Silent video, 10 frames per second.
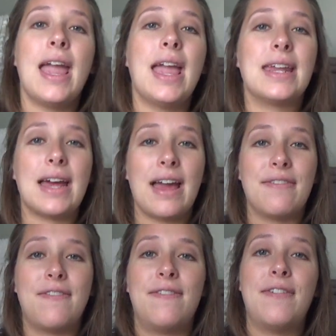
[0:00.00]
and I
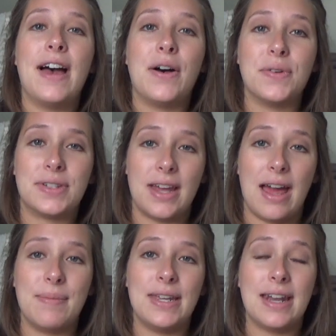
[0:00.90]
felt,
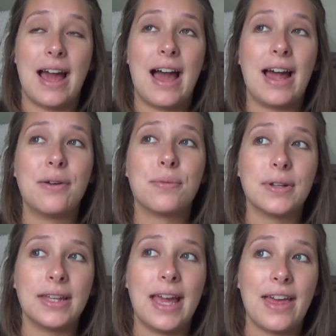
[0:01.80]
I
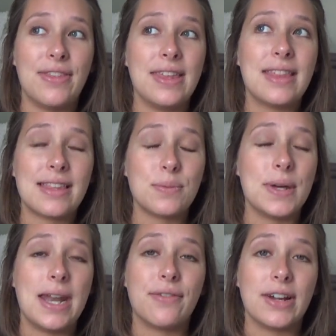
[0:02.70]
think that's
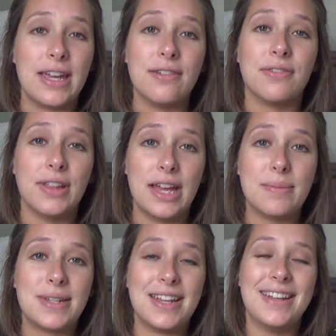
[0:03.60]
whenever he
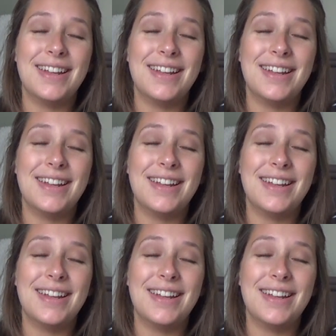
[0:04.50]
flipped.